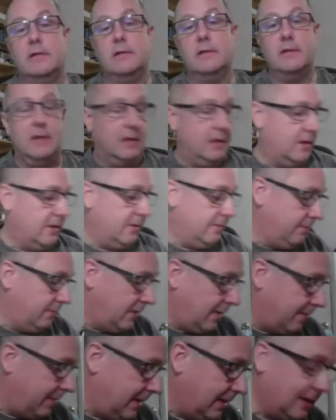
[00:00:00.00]

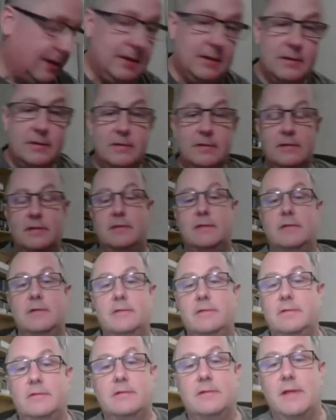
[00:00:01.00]
I
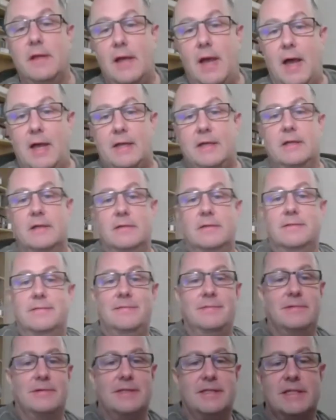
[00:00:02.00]
could
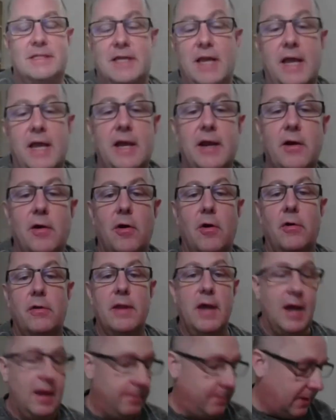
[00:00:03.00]
stay here all
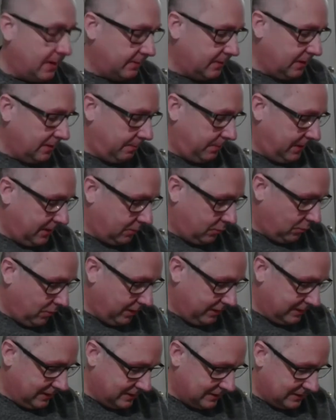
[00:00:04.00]
night, but I'm going to pick
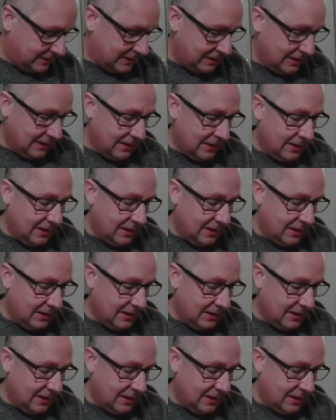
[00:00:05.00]
one that's